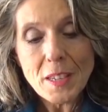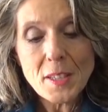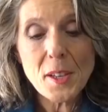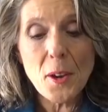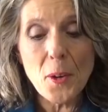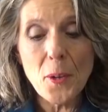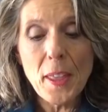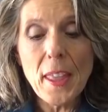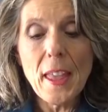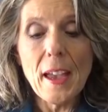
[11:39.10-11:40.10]
So,
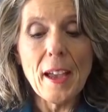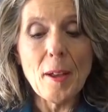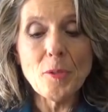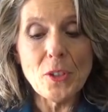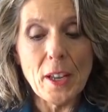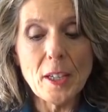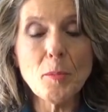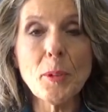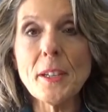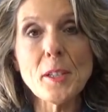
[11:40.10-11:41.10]
um,
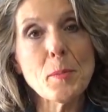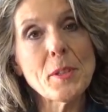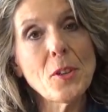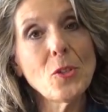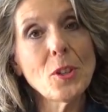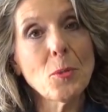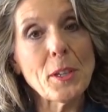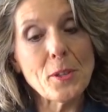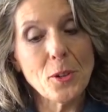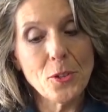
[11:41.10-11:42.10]
genetic predisposition, the
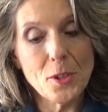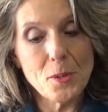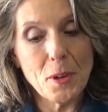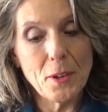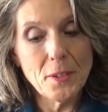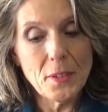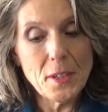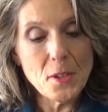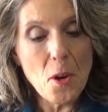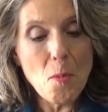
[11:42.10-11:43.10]
researchers wrote,
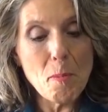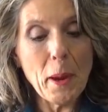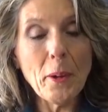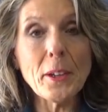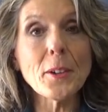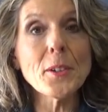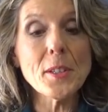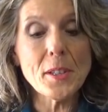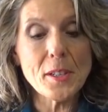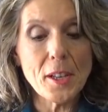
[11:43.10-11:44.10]
is no barrier to
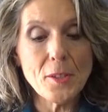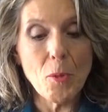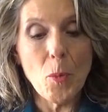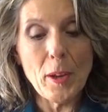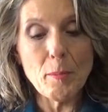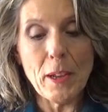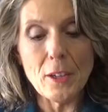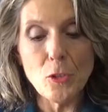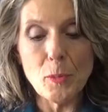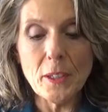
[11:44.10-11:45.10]
successful weight
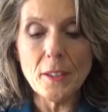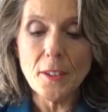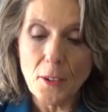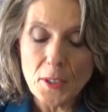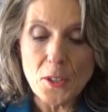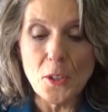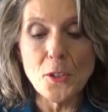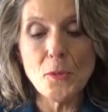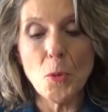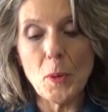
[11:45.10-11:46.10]
management and no
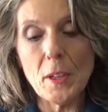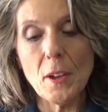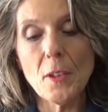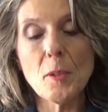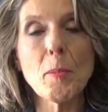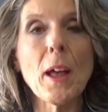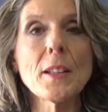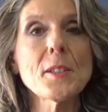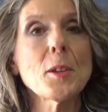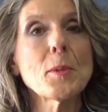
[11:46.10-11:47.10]
excuse for weak health and
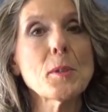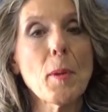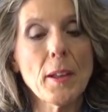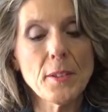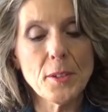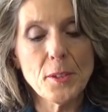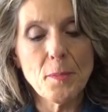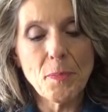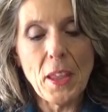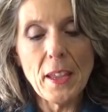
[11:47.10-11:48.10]
policy
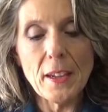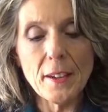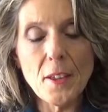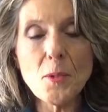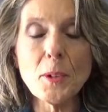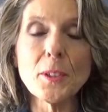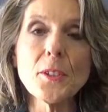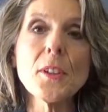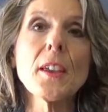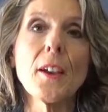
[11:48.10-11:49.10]
responses. In other
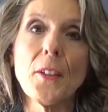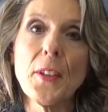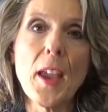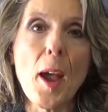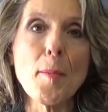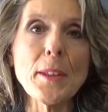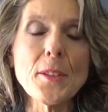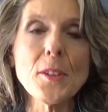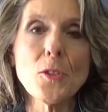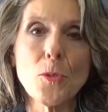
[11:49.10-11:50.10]
words, healthy
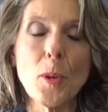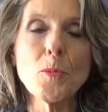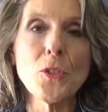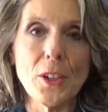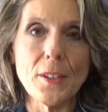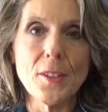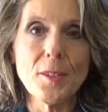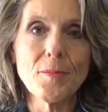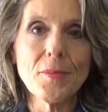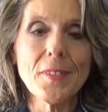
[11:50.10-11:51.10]
habits trump
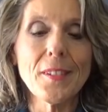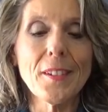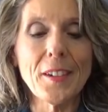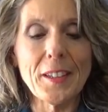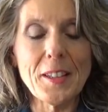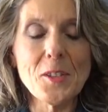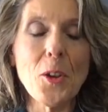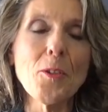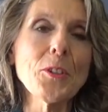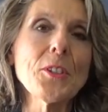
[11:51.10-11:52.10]
genes. All right, that's
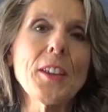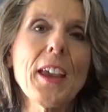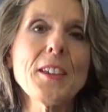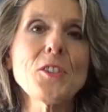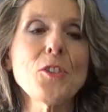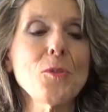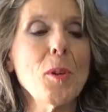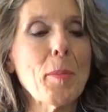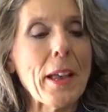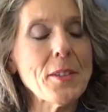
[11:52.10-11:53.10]
all for today. As
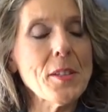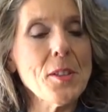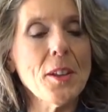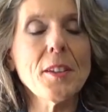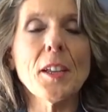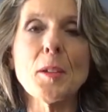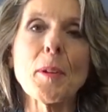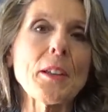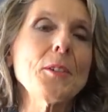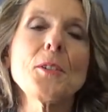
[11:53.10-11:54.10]
usual, pass this on to
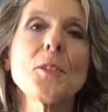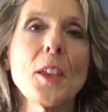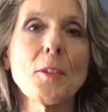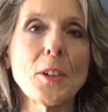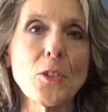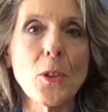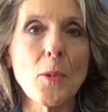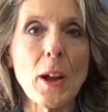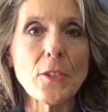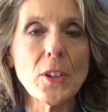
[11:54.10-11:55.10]
anybody who you think would
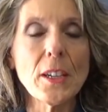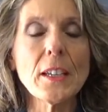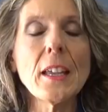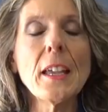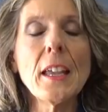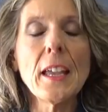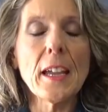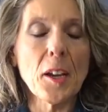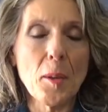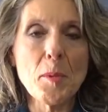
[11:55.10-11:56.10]
enjoy watching it,
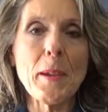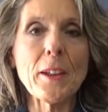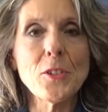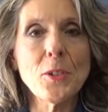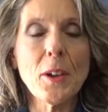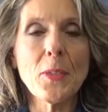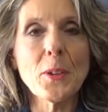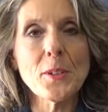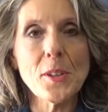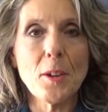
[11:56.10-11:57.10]
and I'll be back to you on
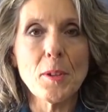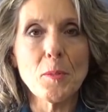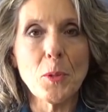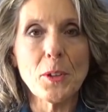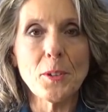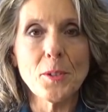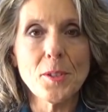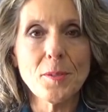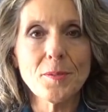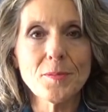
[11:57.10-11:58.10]
Thursday with more news.